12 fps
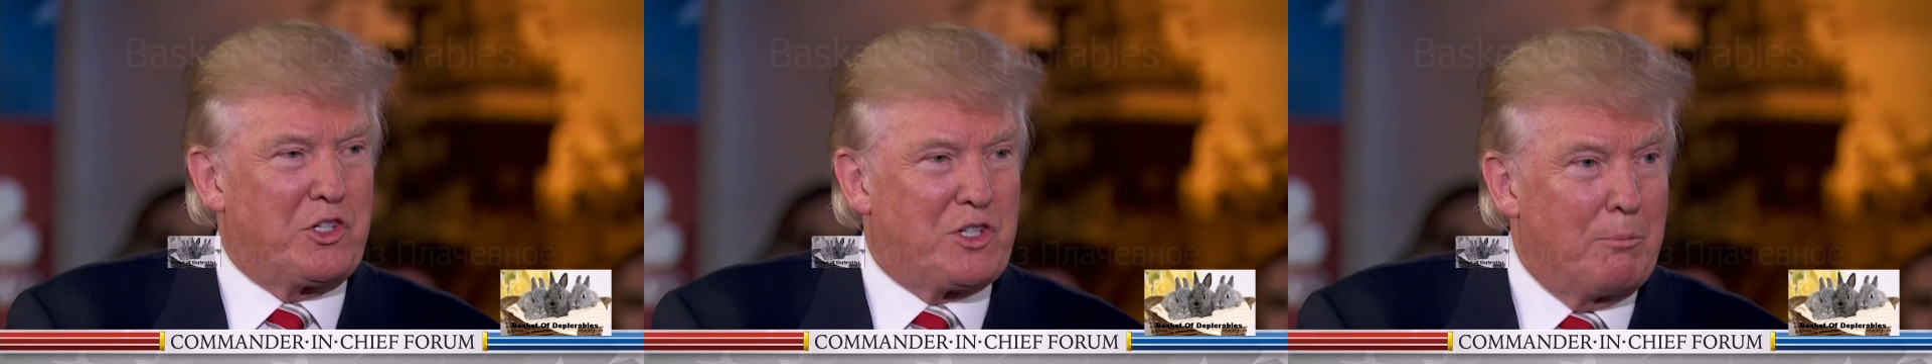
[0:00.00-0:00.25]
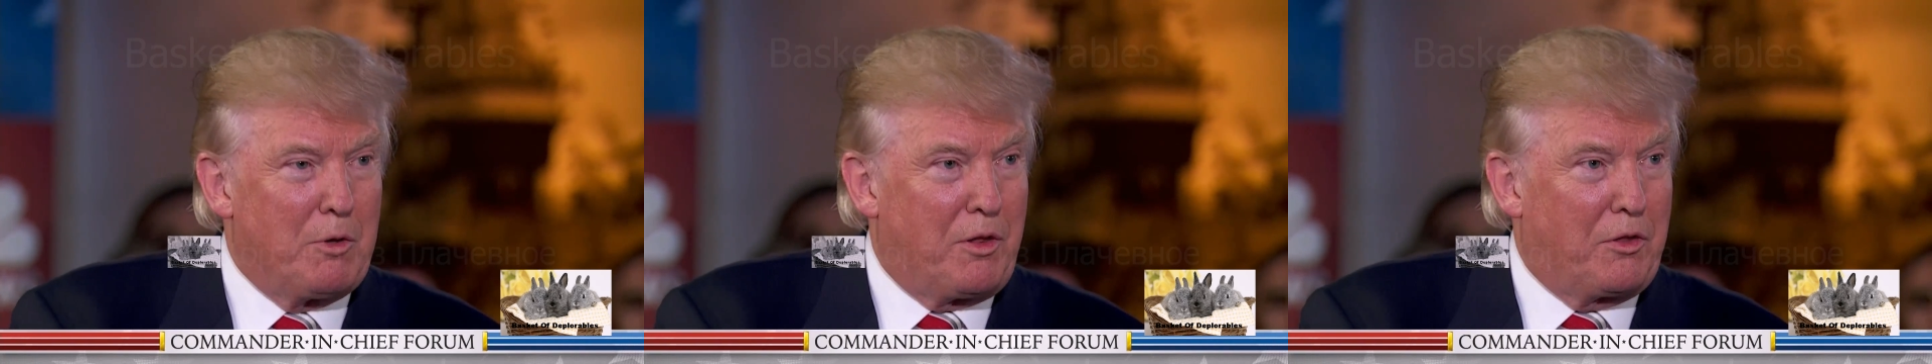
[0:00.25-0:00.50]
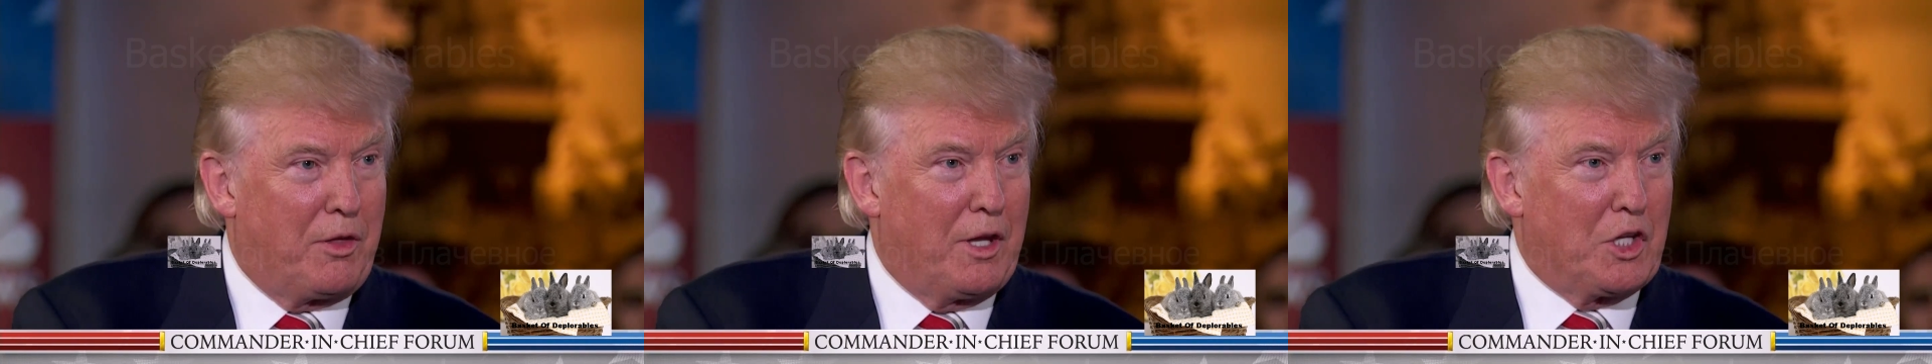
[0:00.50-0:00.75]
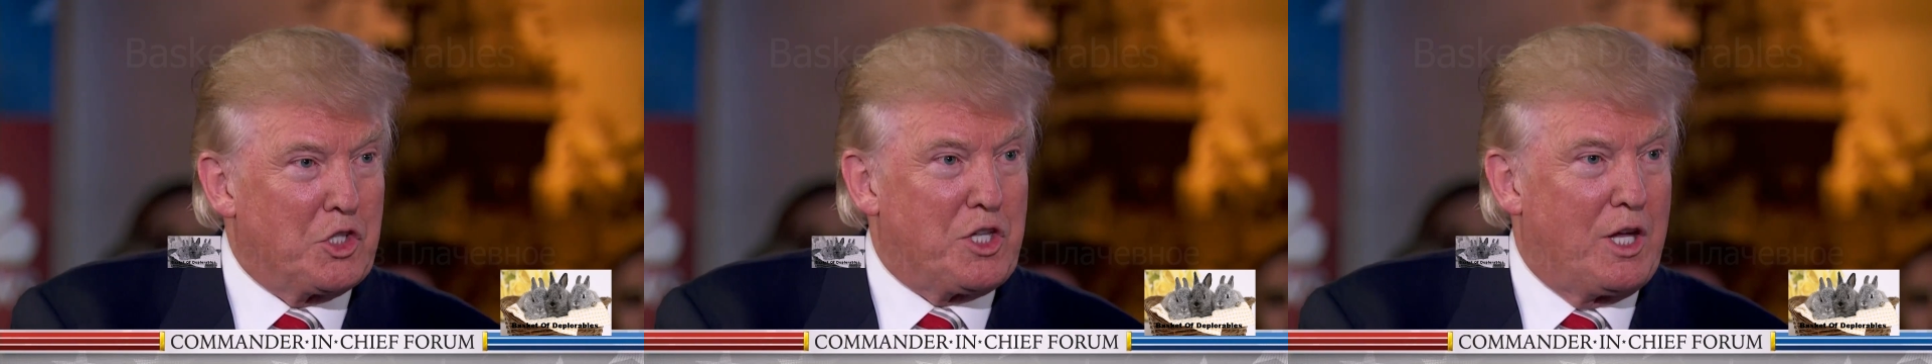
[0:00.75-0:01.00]
some of the
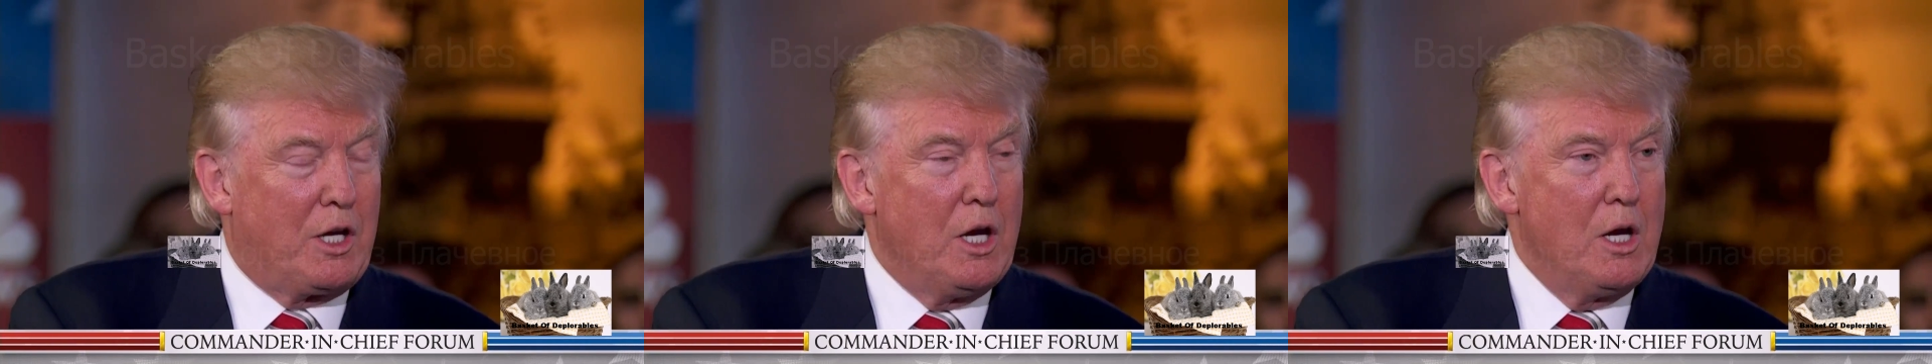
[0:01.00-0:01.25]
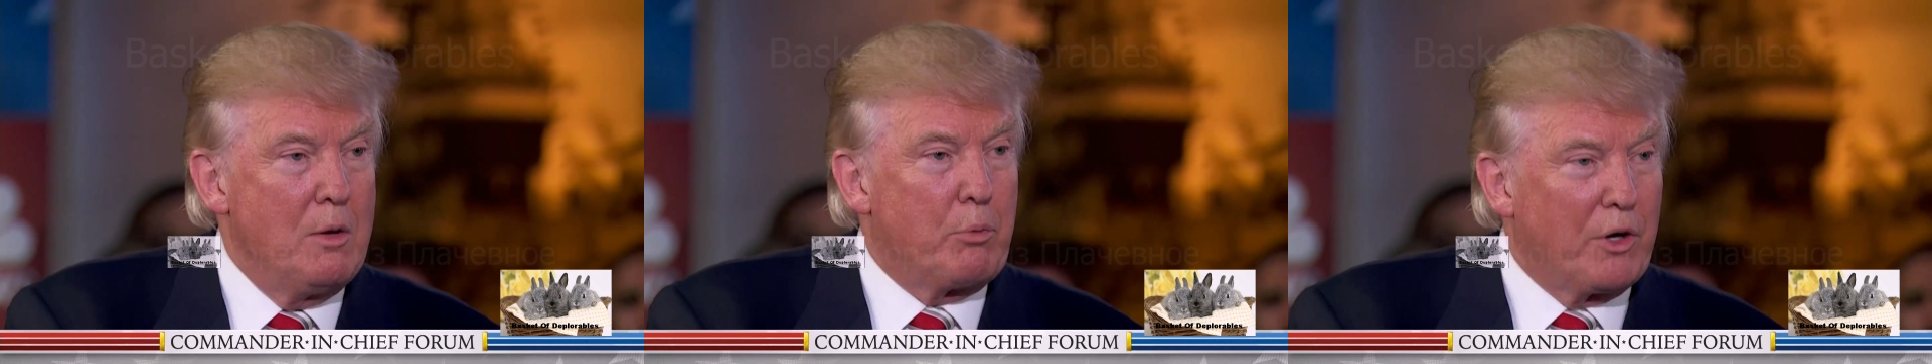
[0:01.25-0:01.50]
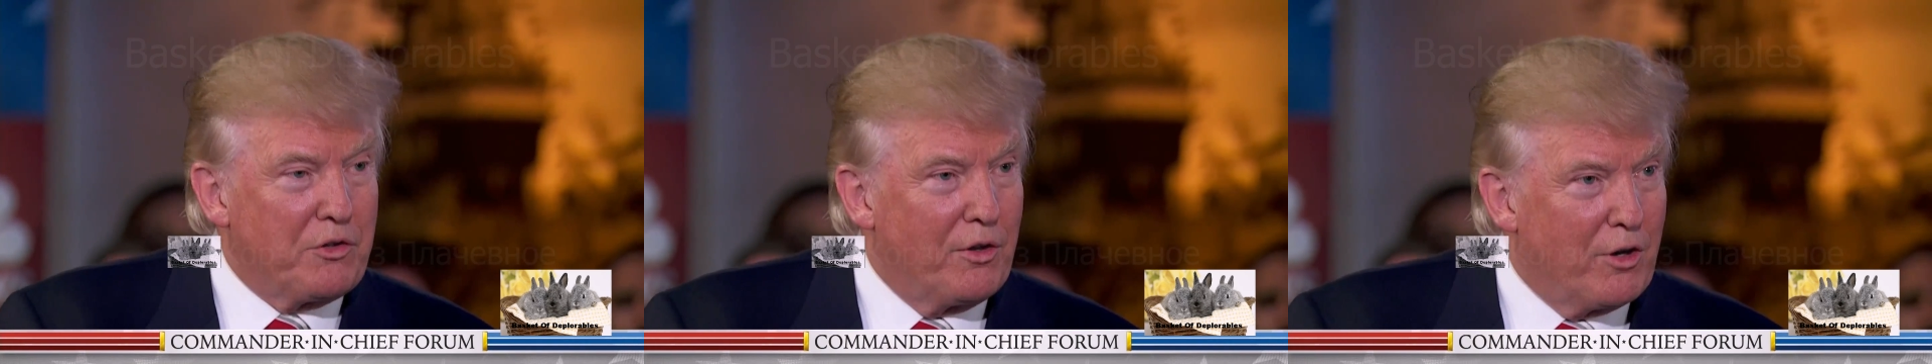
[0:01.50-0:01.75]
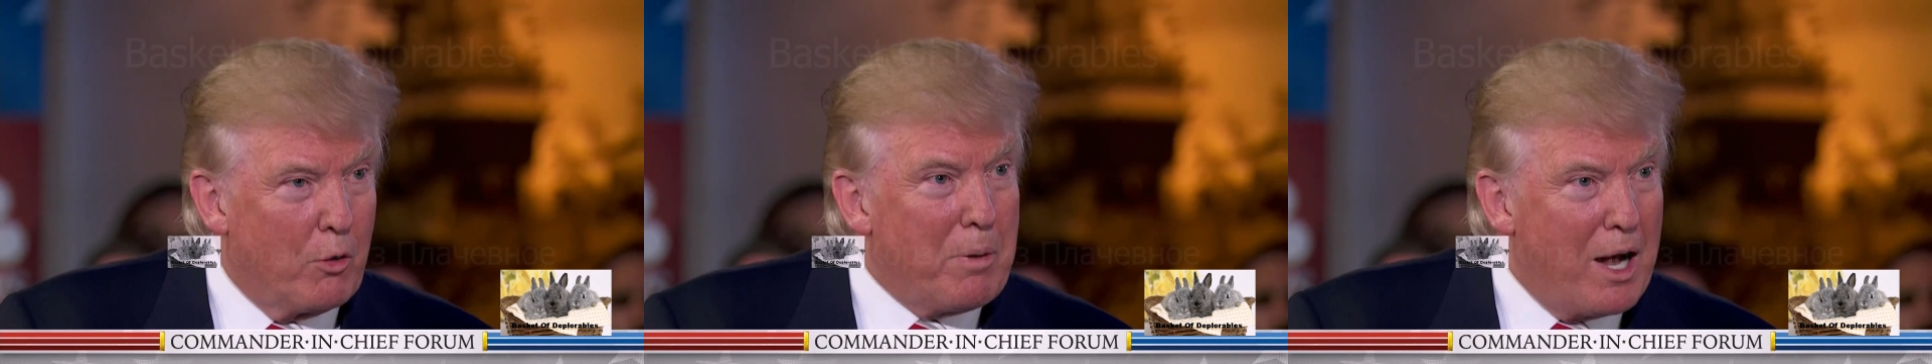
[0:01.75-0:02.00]
things that
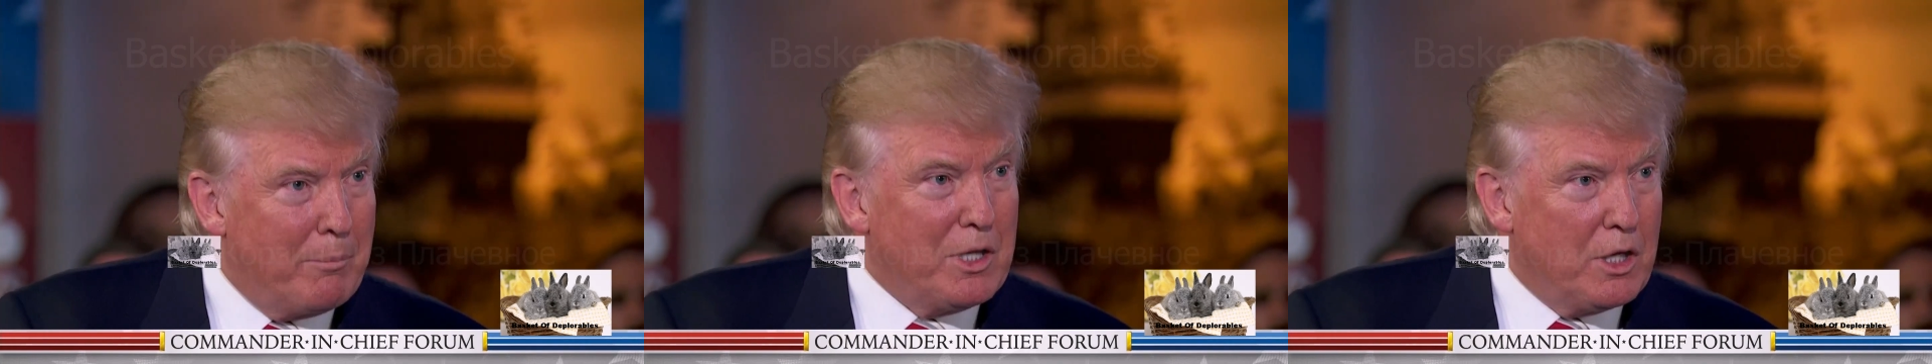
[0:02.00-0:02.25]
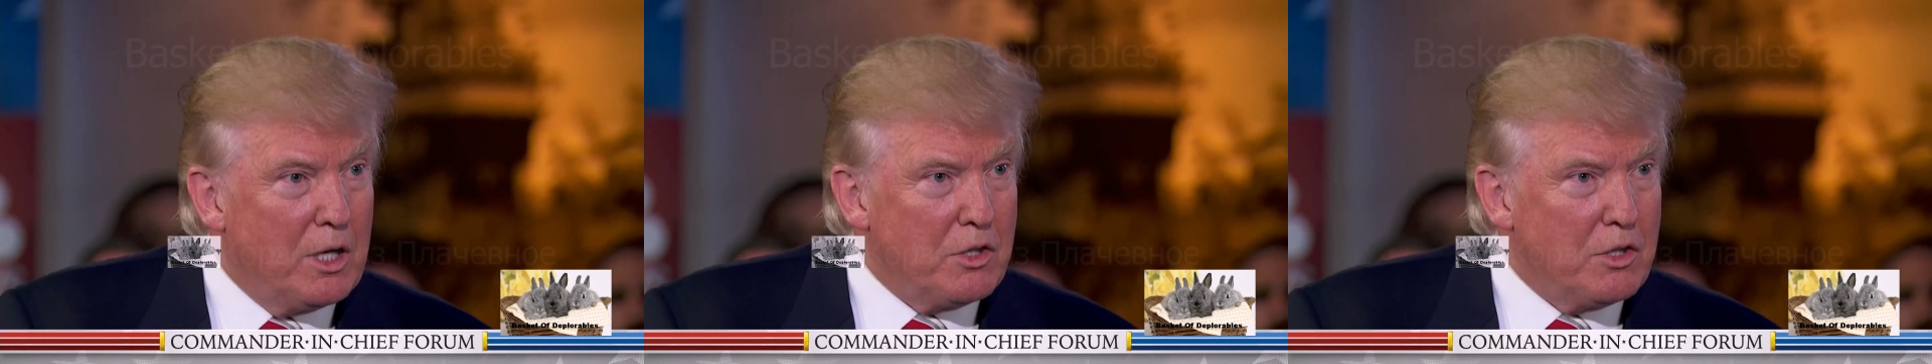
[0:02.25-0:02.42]
President Obama does?